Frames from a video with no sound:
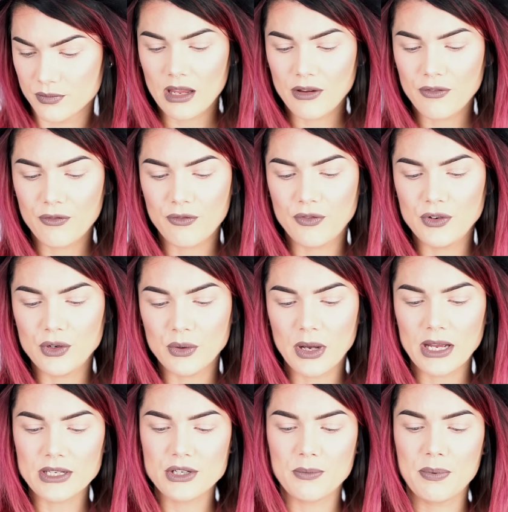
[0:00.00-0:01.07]
If you
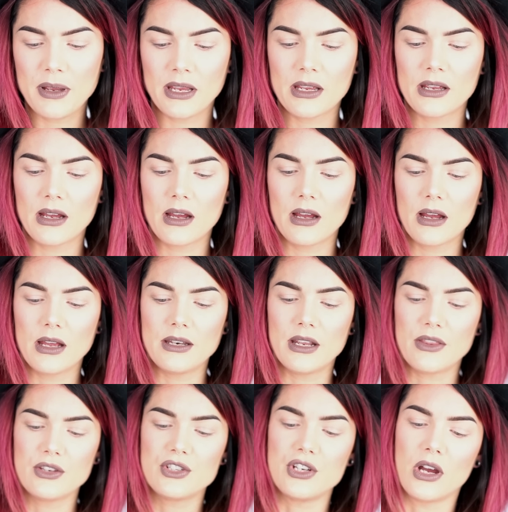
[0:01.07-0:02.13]
had to pick
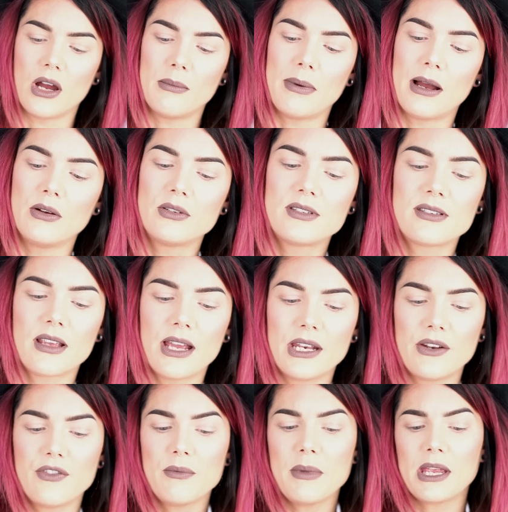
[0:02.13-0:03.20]
another job
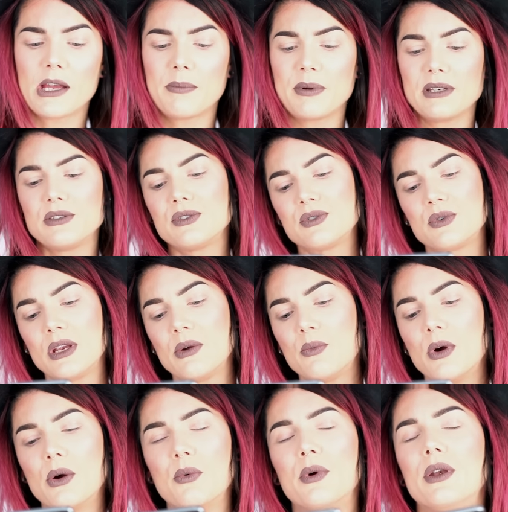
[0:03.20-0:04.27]
outside of the makeup industry,
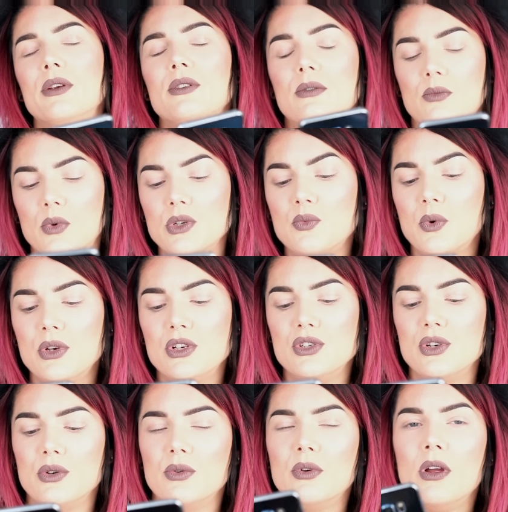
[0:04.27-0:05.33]
what would you
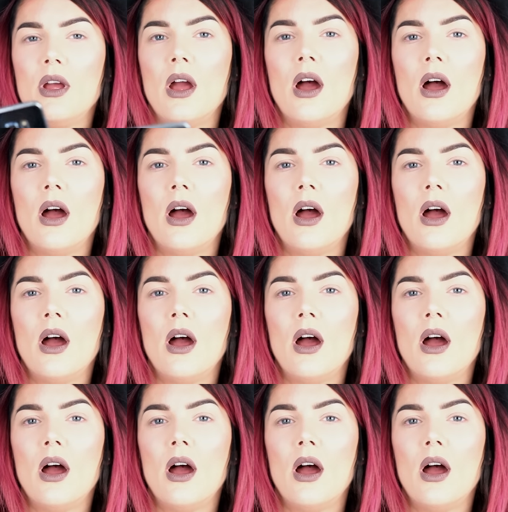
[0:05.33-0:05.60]
do?